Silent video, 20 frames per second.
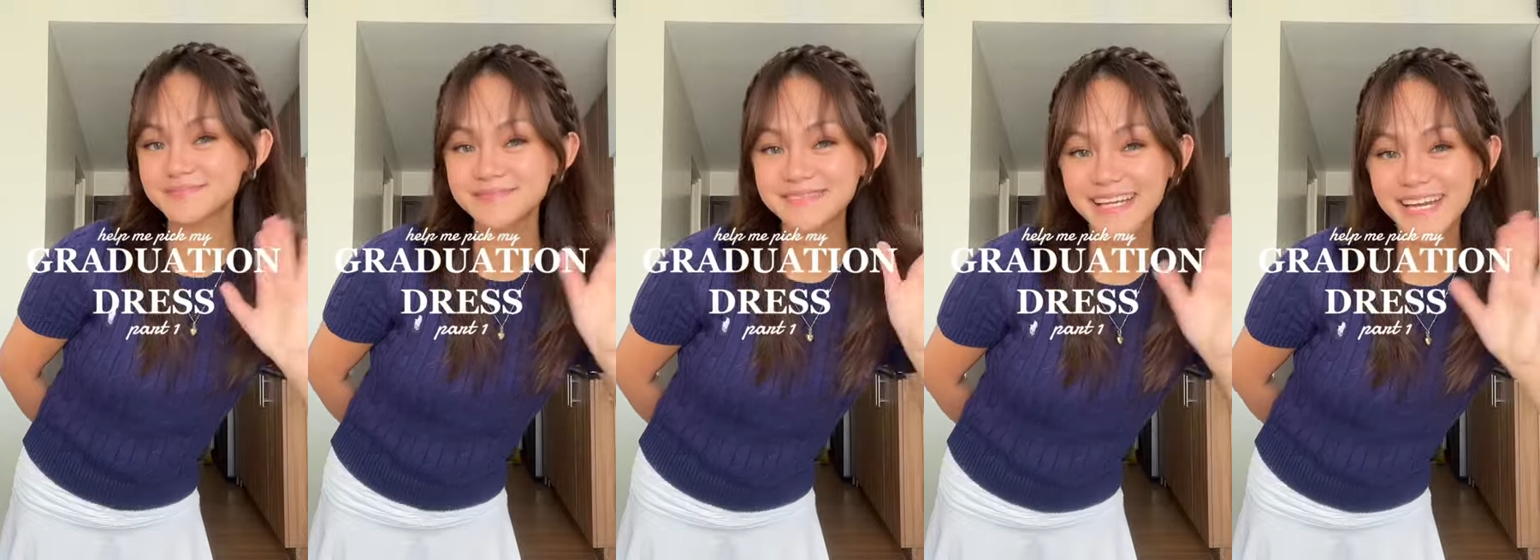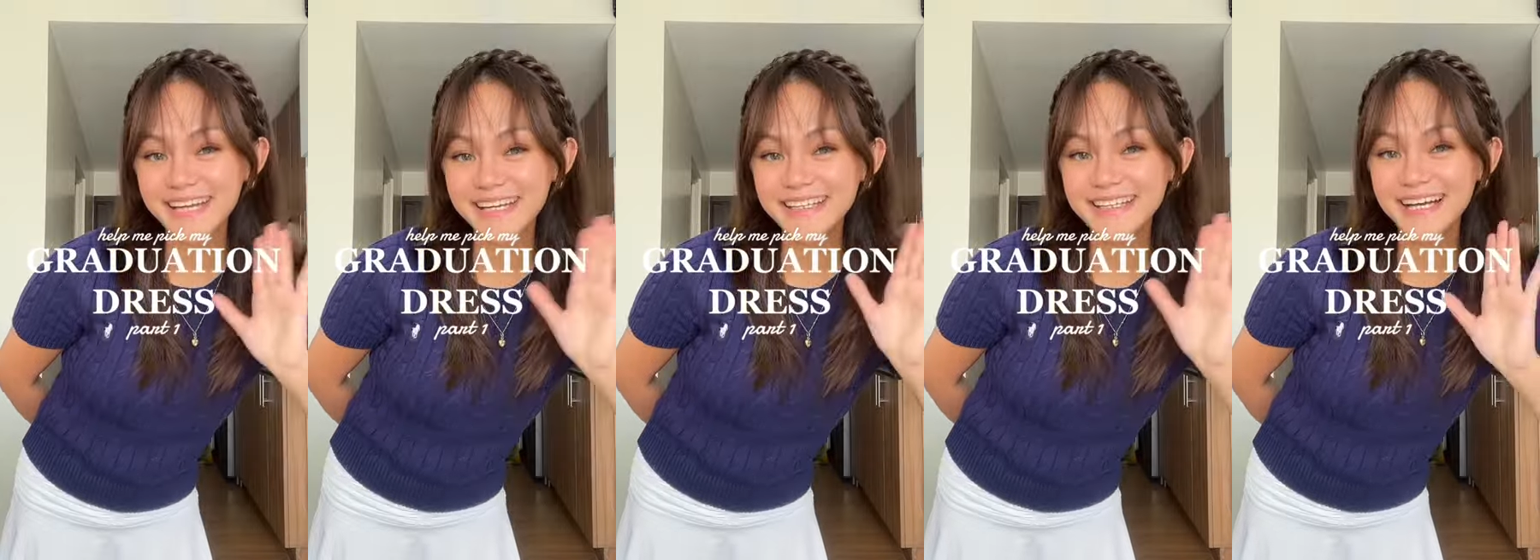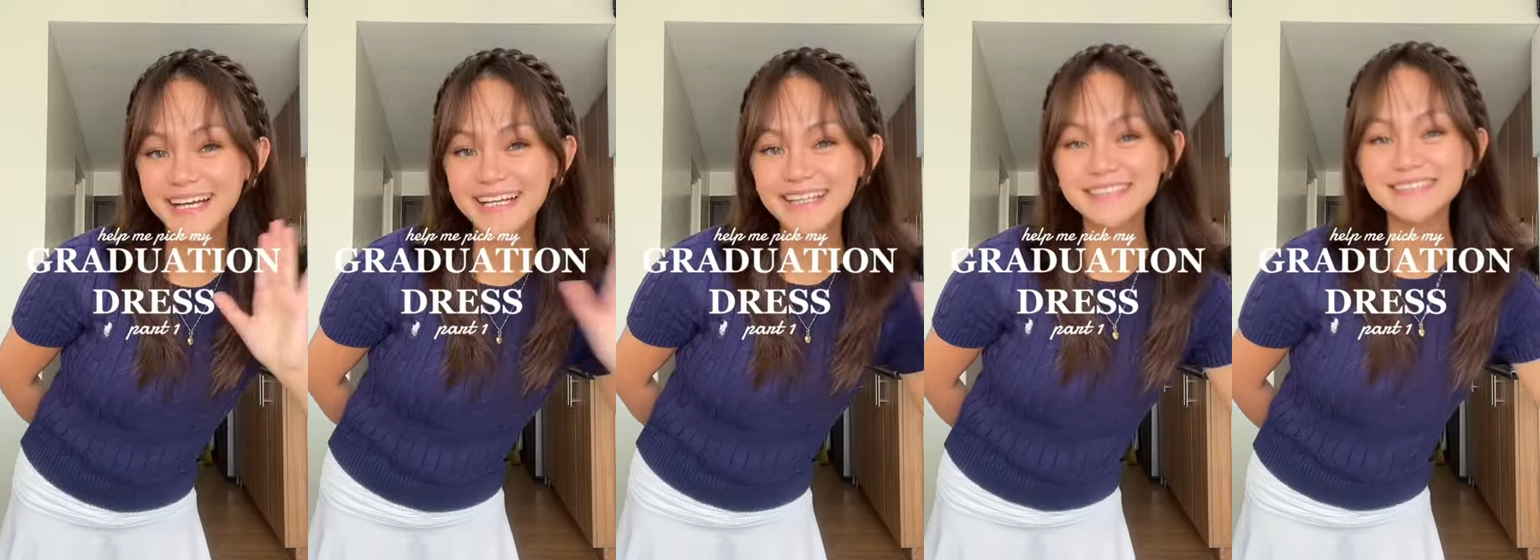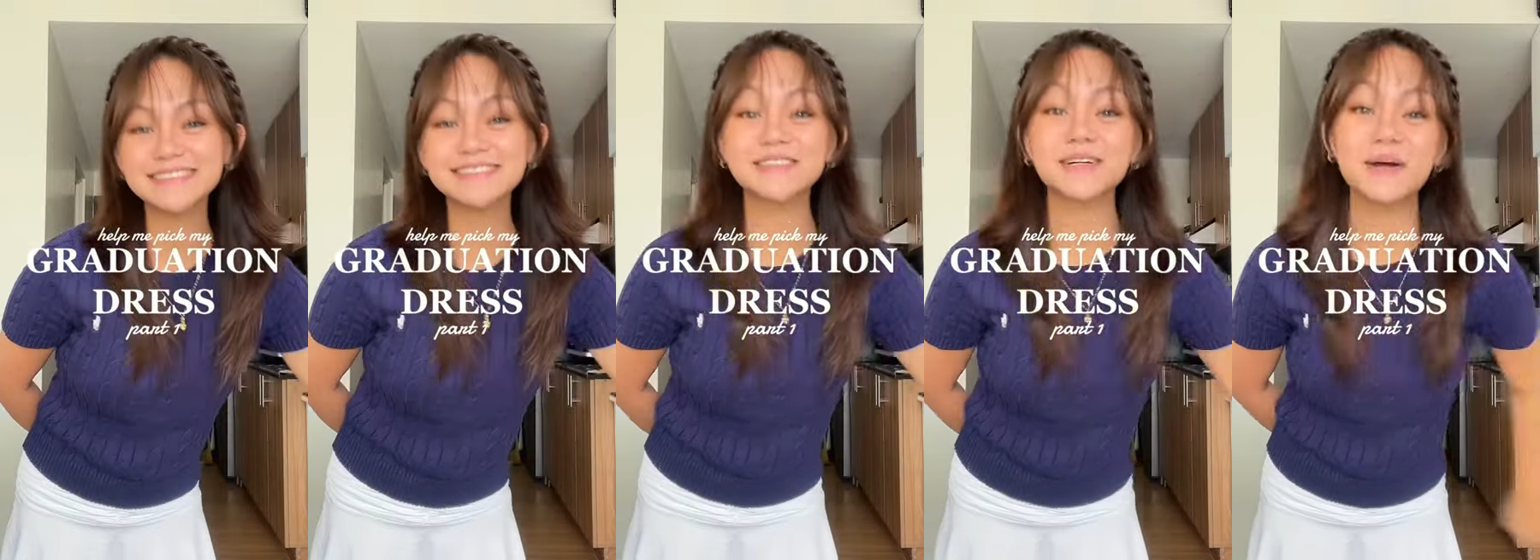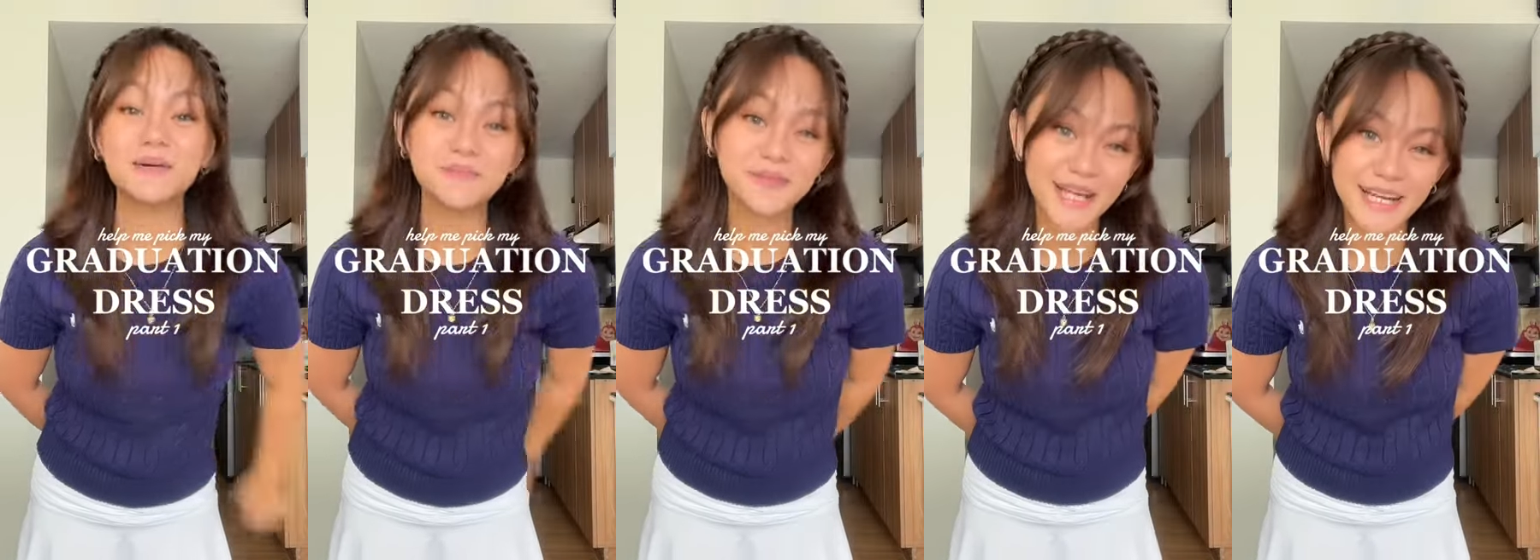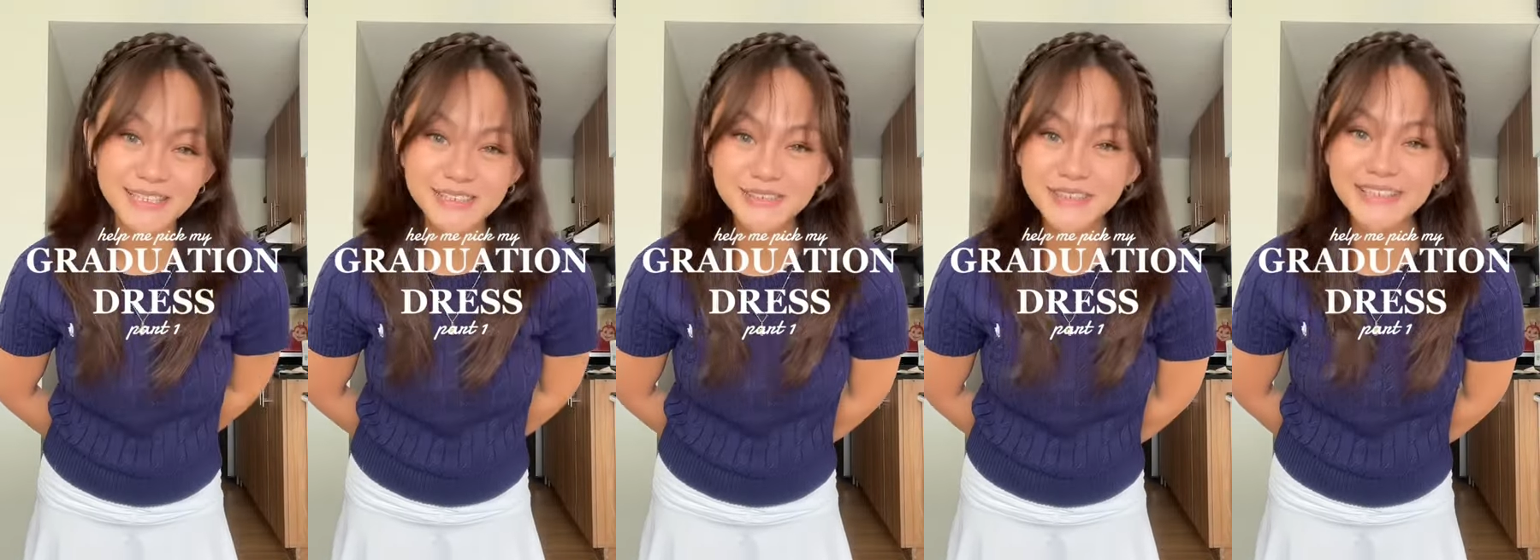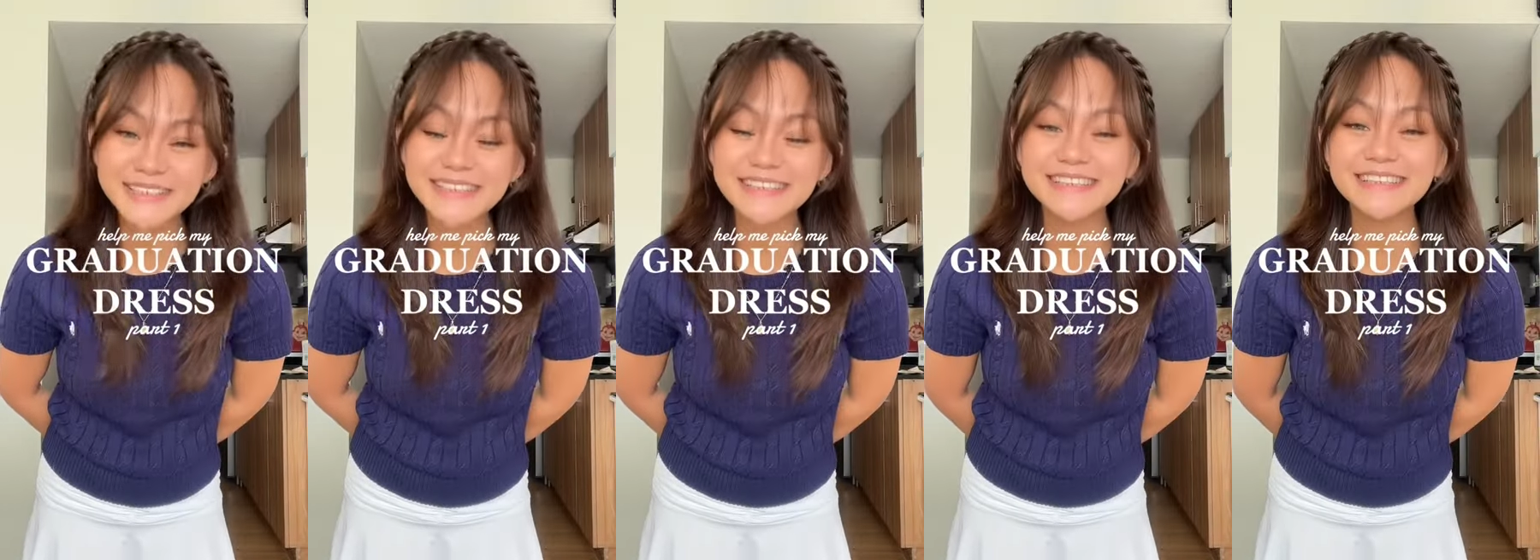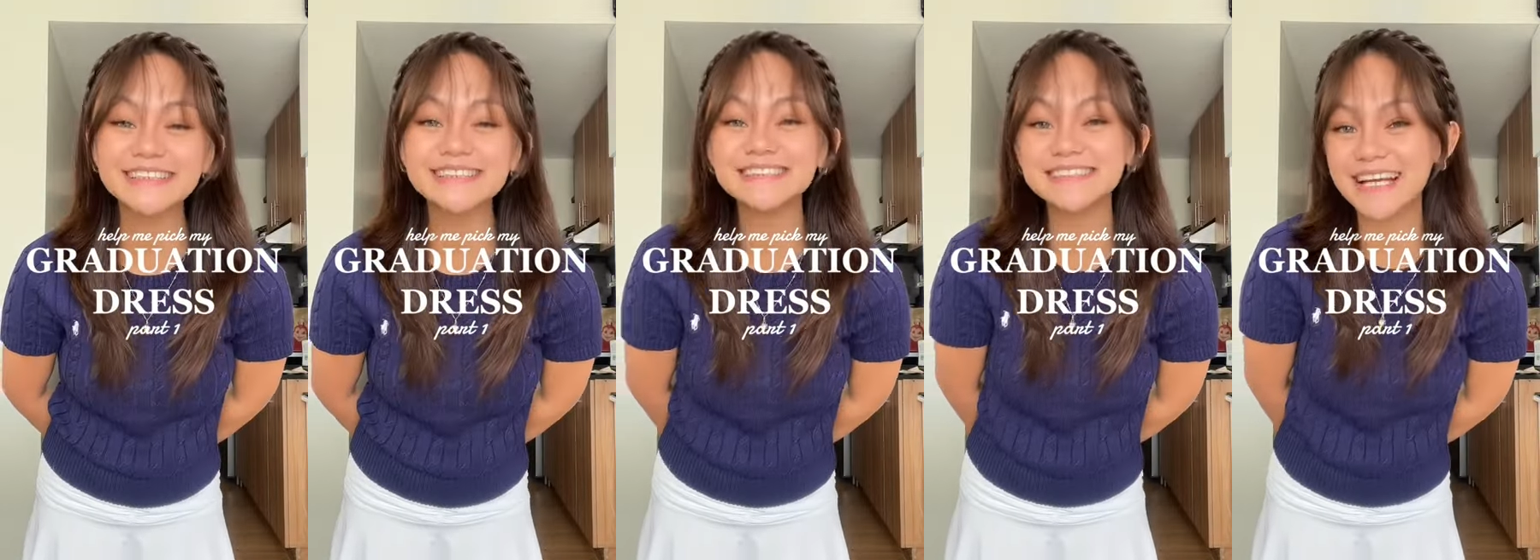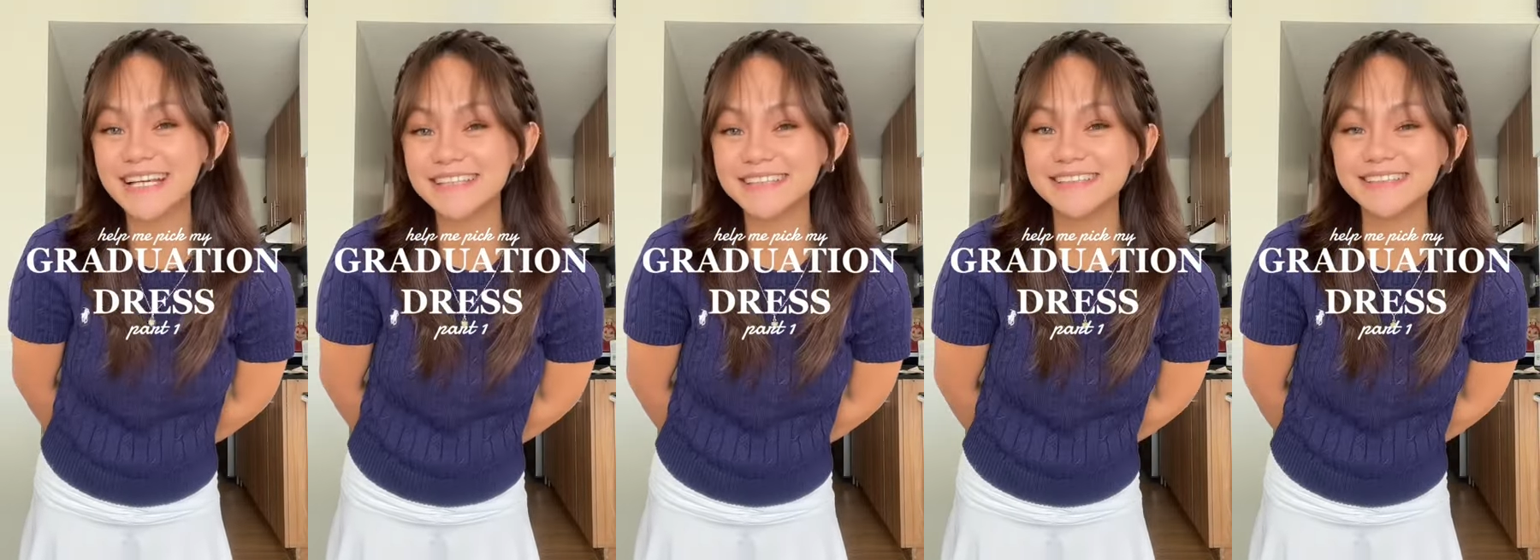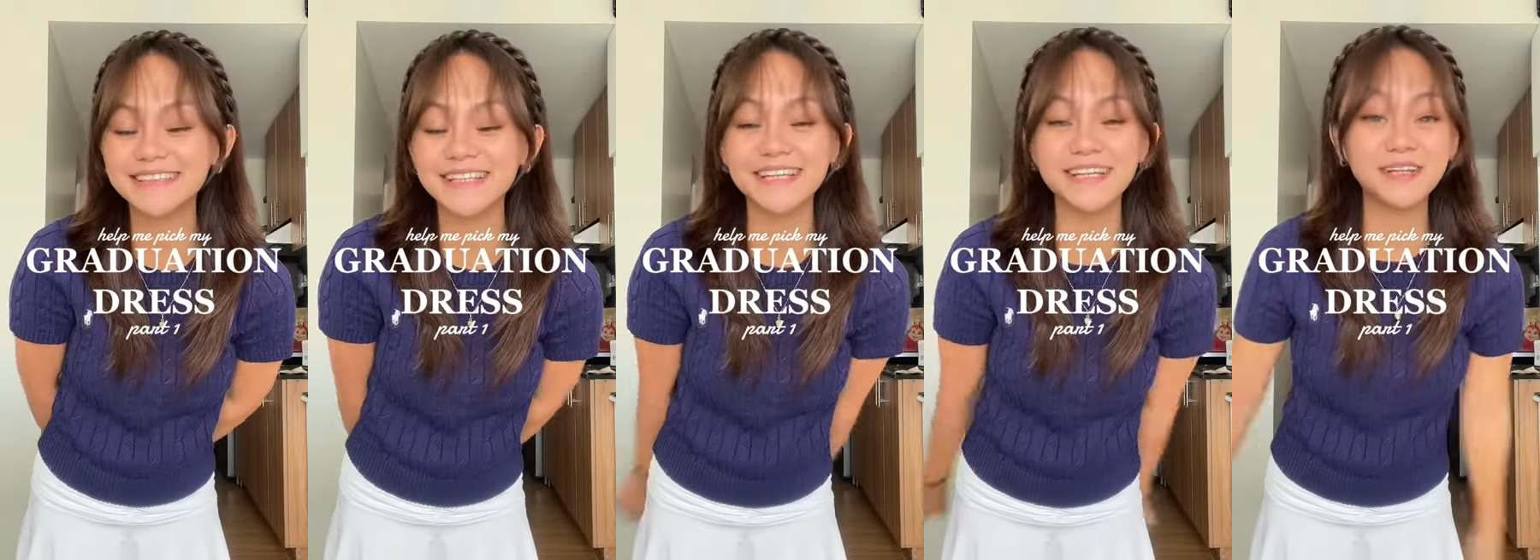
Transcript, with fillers: Hey guys, so I'm graduating this Saturday.